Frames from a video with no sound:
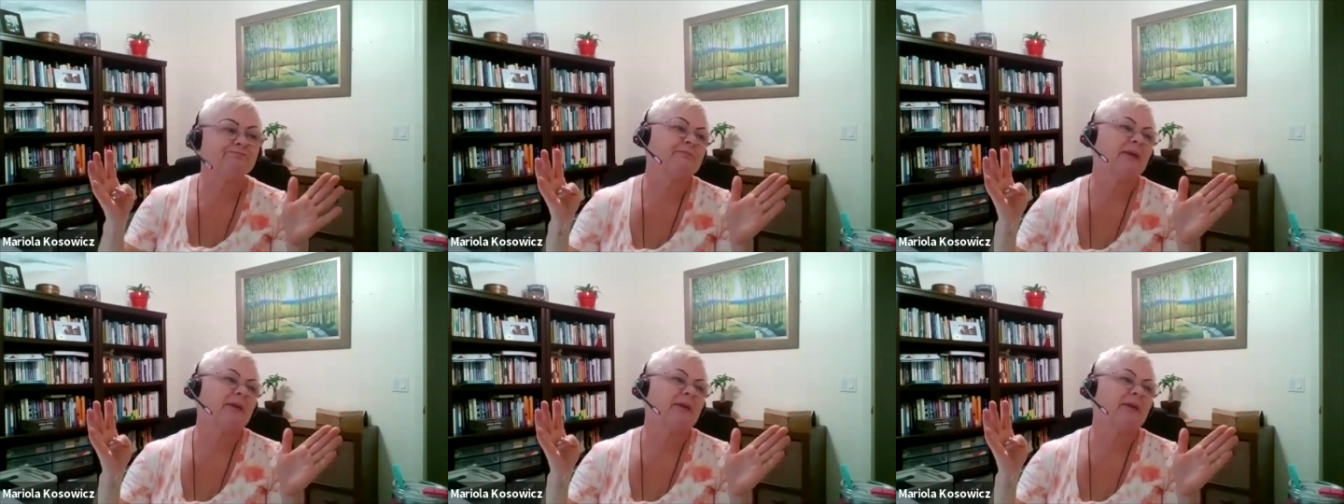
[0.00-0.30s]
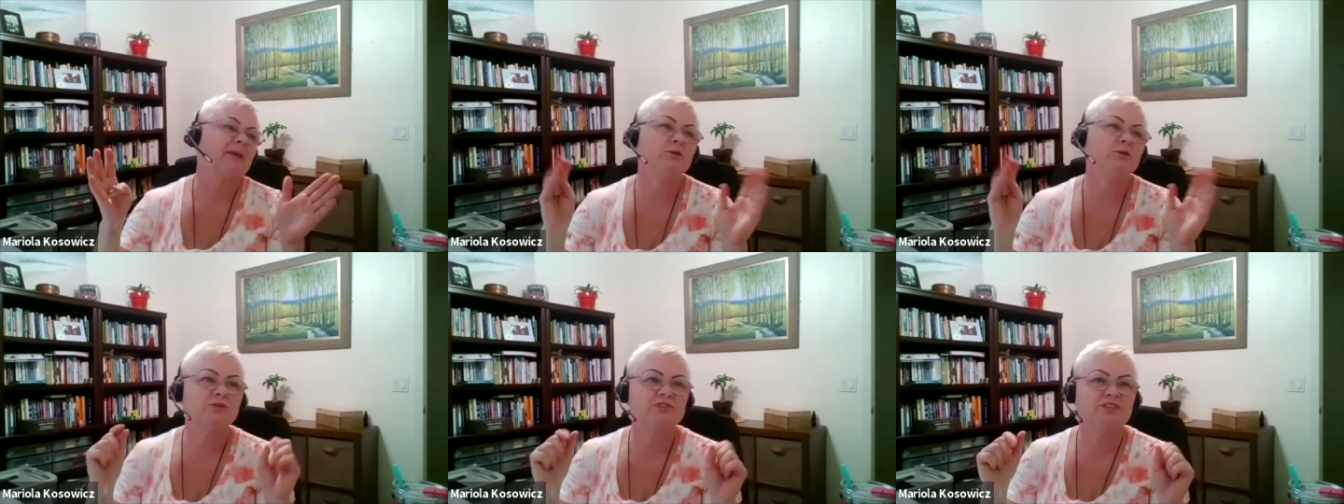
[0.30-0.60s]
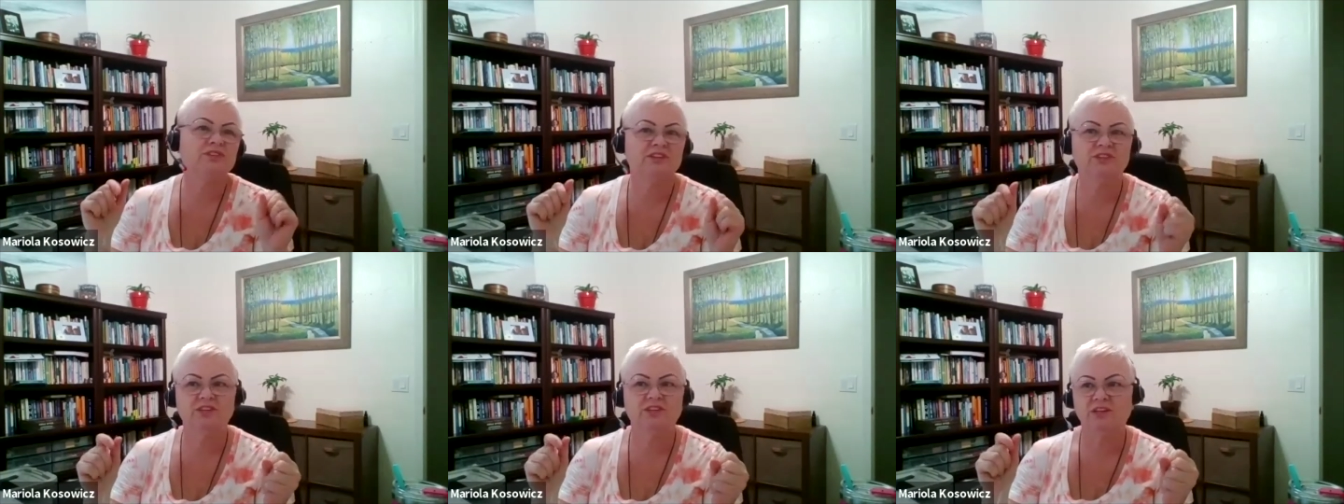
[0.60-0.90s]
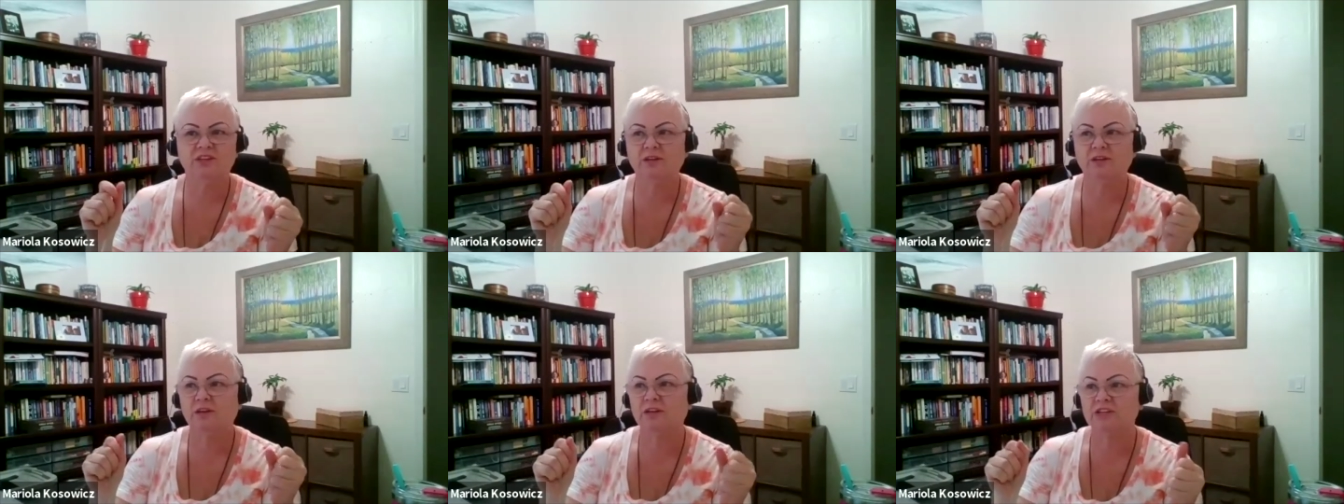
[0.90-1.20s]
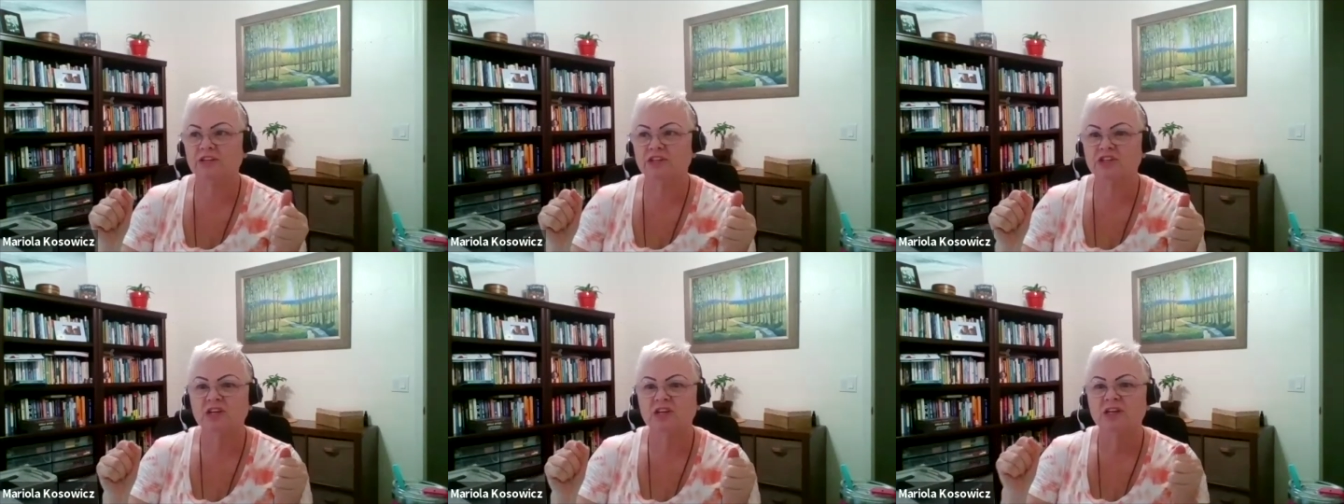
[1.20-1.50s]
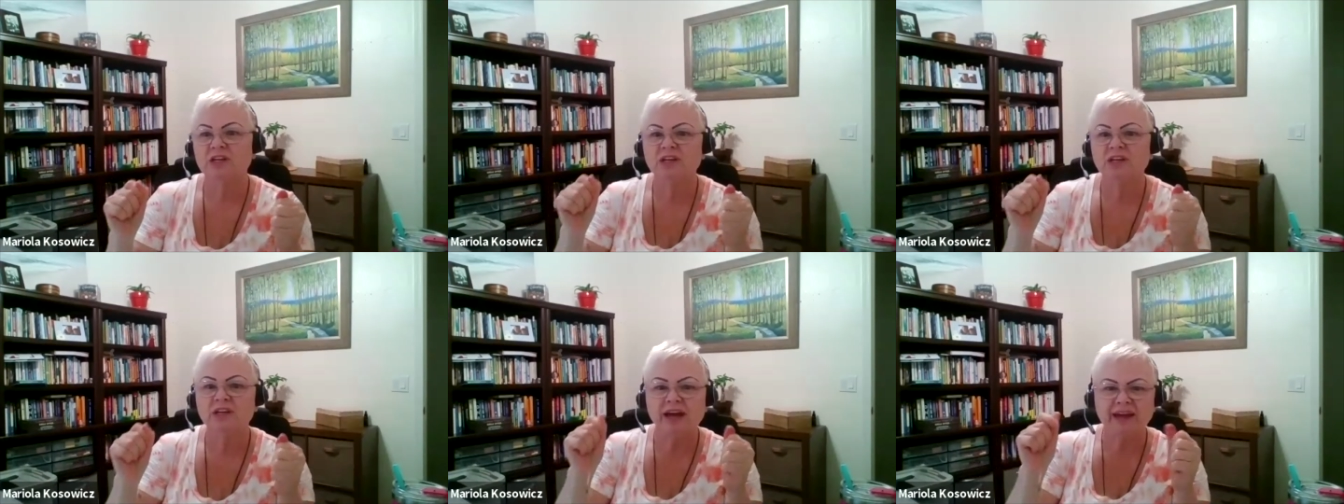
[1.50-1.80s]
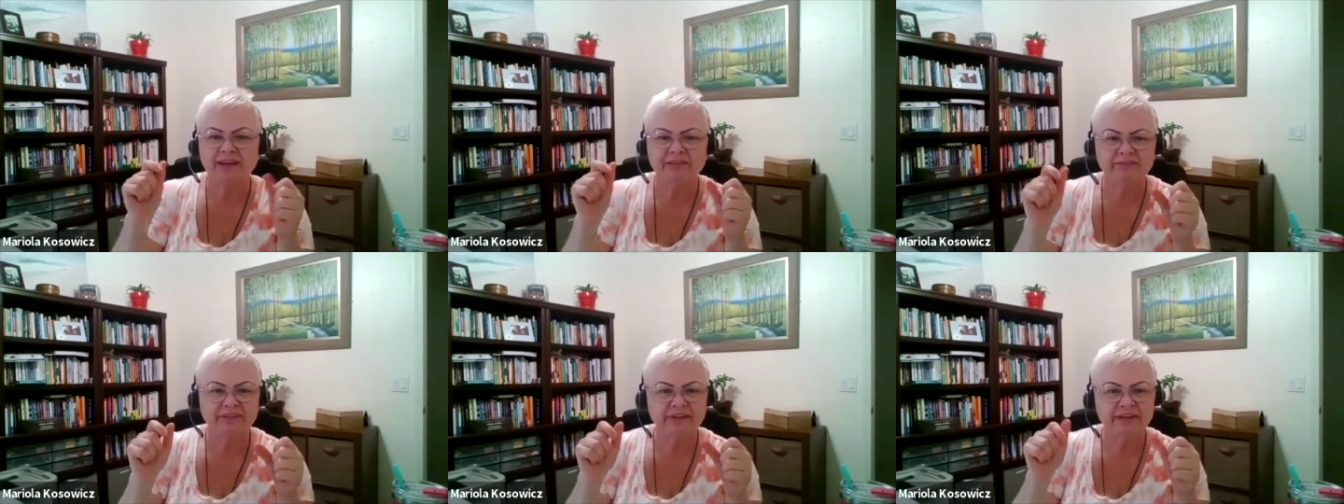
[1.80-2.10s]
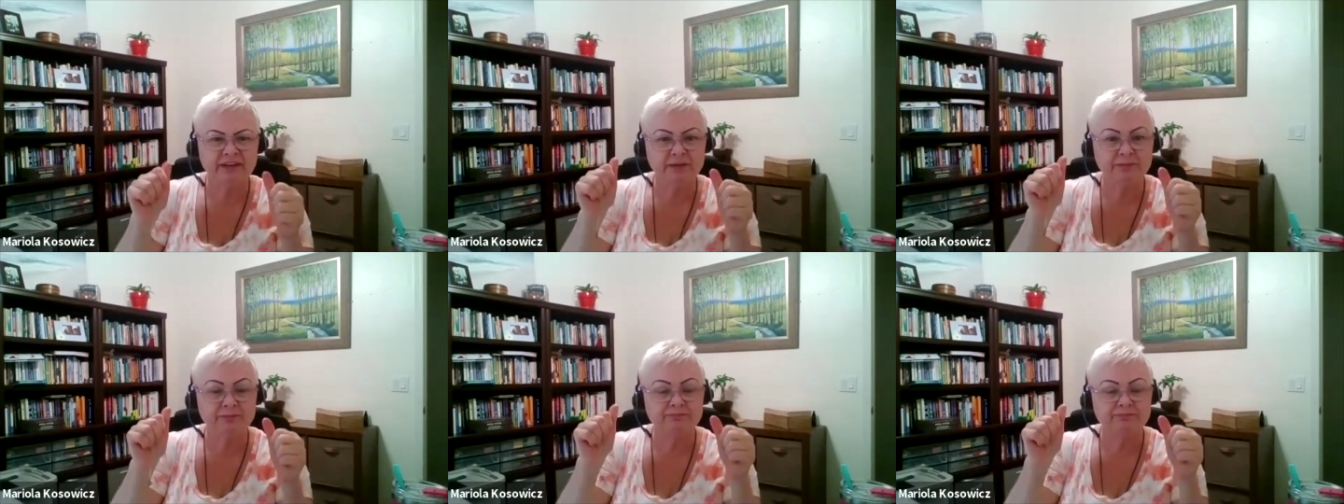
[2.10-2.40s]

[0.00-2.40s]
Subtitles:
how to say it in English, I'm very